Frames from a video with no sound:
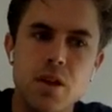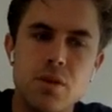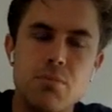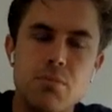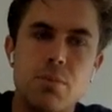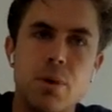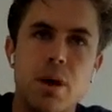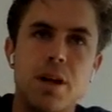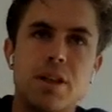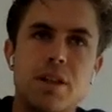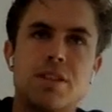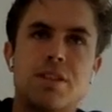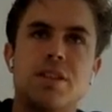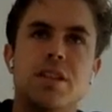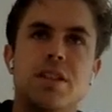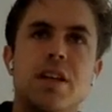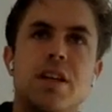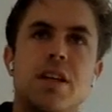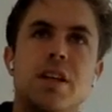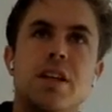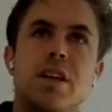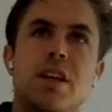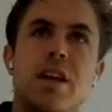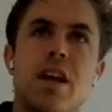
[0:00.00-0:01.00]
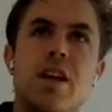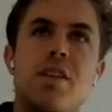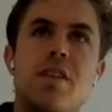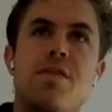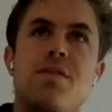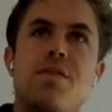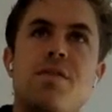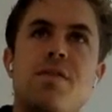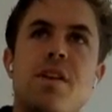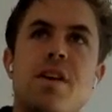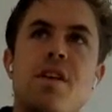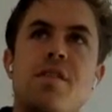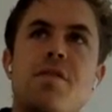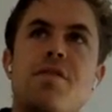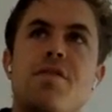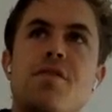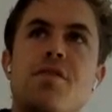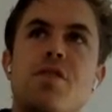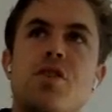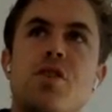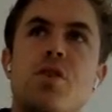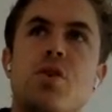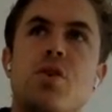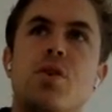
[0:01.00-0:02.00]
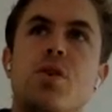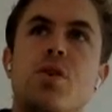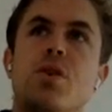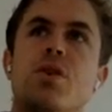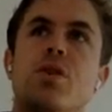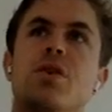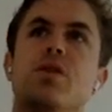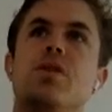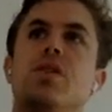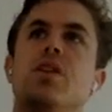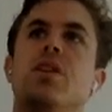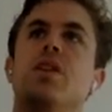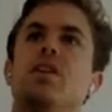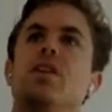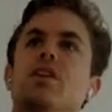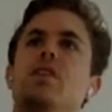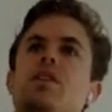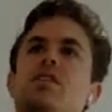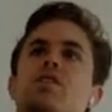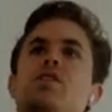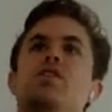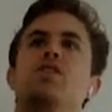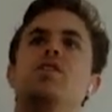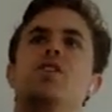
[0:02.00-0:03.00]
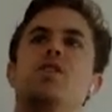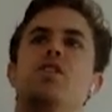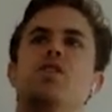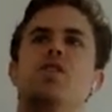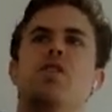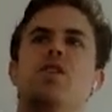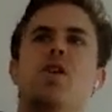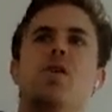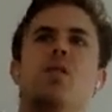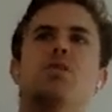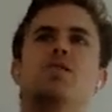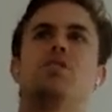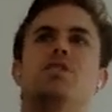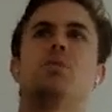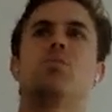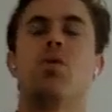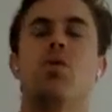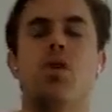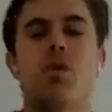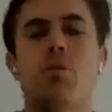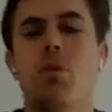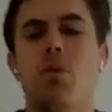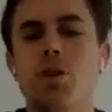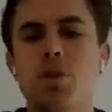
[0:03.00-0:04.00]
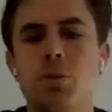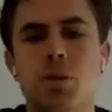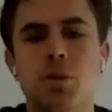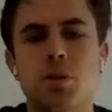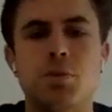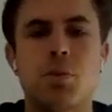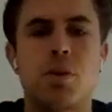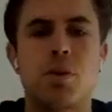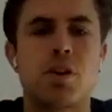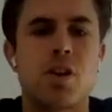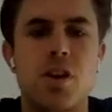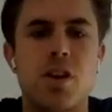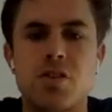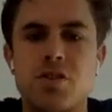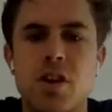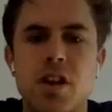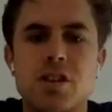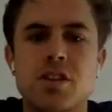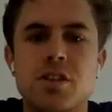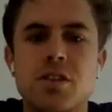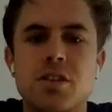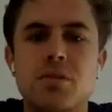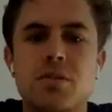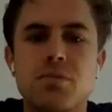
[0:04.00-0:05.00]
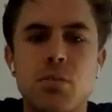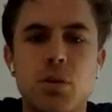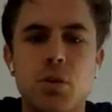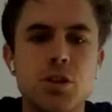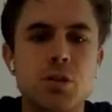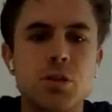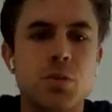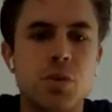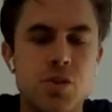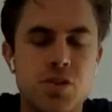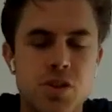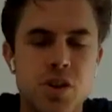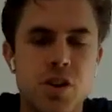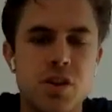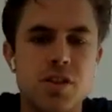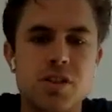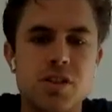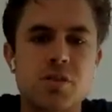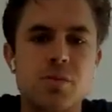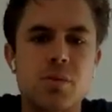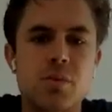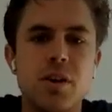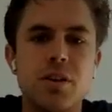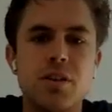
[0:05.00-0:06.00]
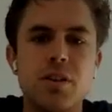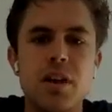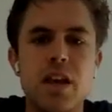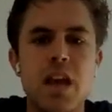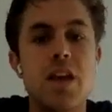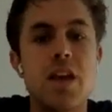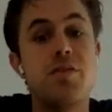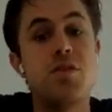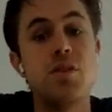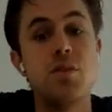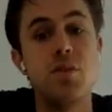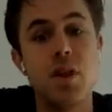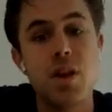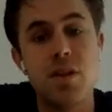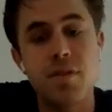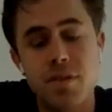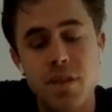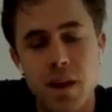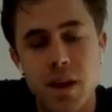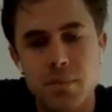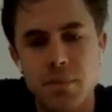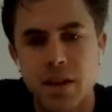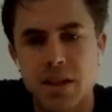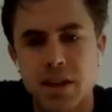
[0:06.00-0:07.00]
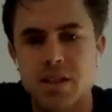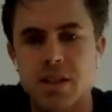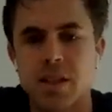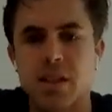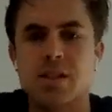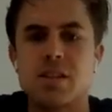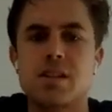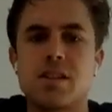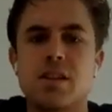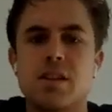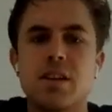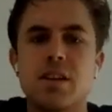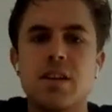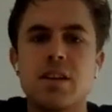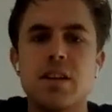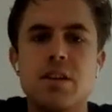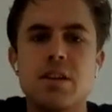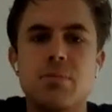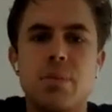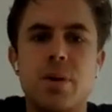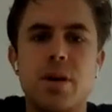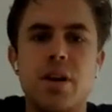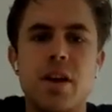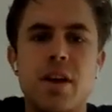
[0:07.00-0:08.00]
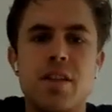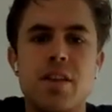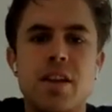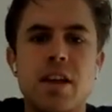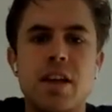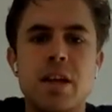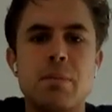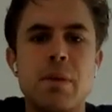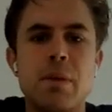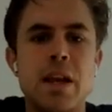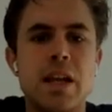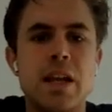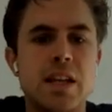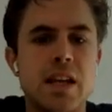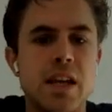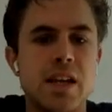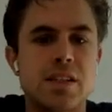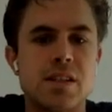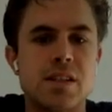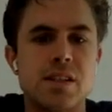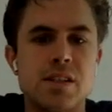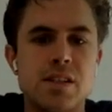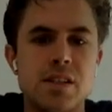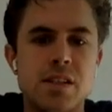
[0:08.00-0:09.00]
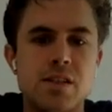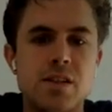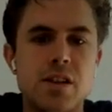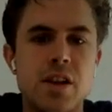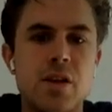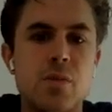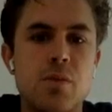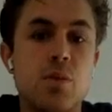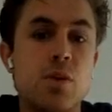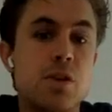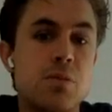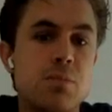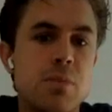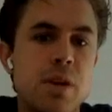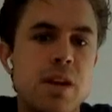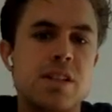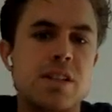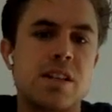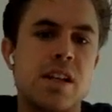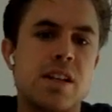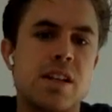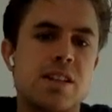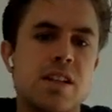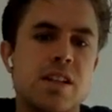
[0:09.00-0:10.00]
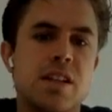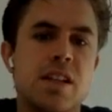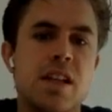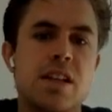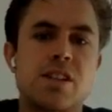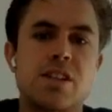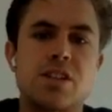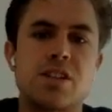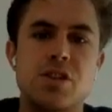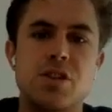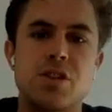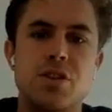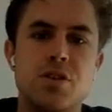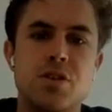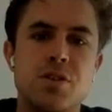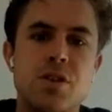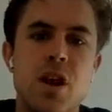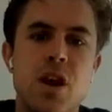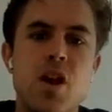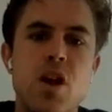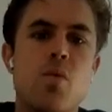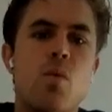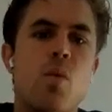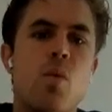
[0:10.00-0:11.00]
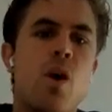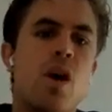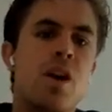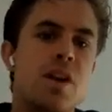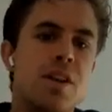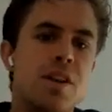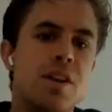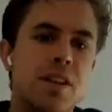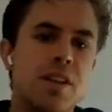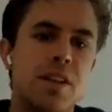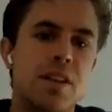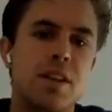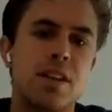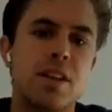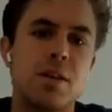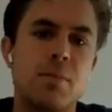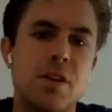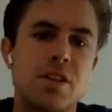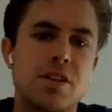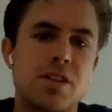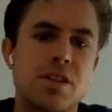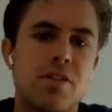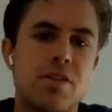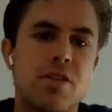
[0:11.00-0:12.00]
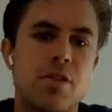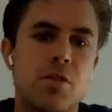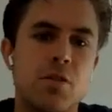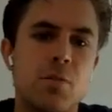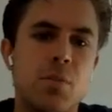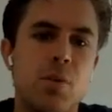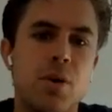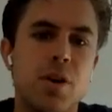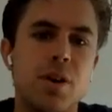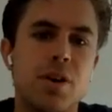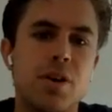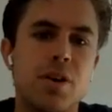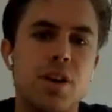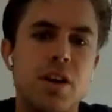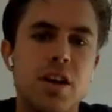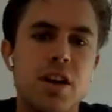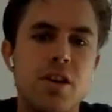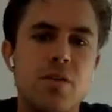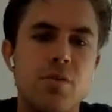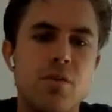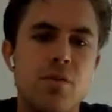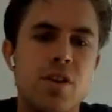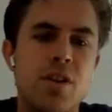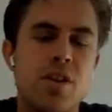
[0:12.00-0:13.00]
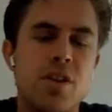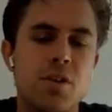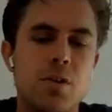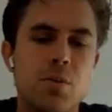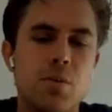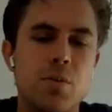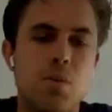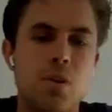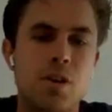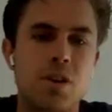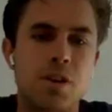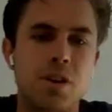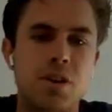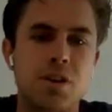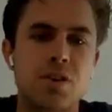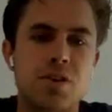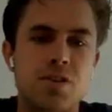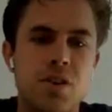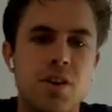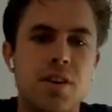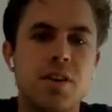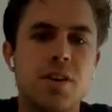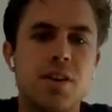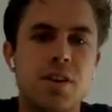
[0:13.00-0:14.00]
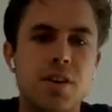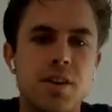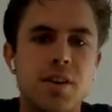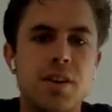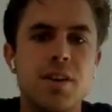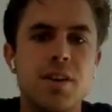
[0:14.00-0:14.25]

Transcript: But if you're you can always deploy multiple smart contracts on multiple shards as well, if that makes sense. But I think in many cases it wouldn't make sense unless you run into the limits of throughput within your particular shard.